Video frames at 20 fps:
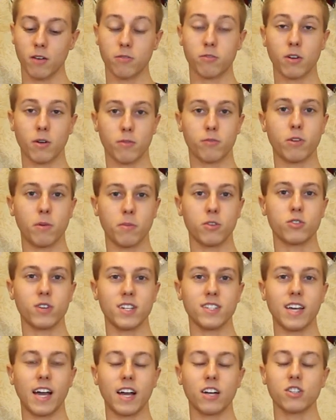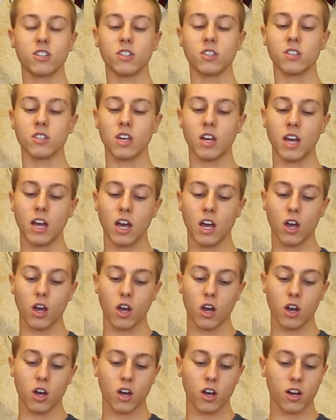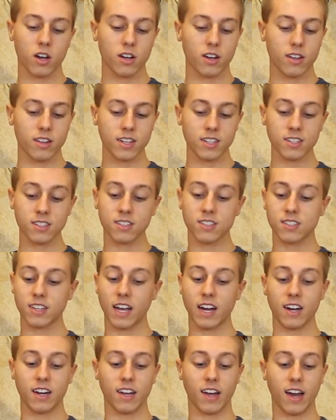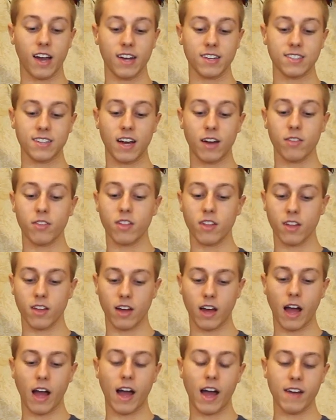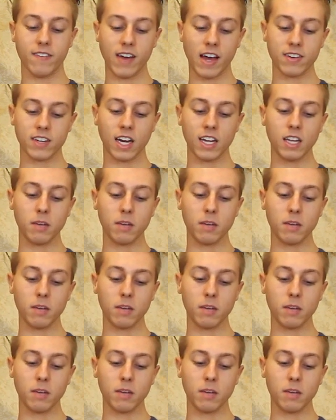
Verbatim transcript: fr from the transactions. This is scary, guys. Now, I've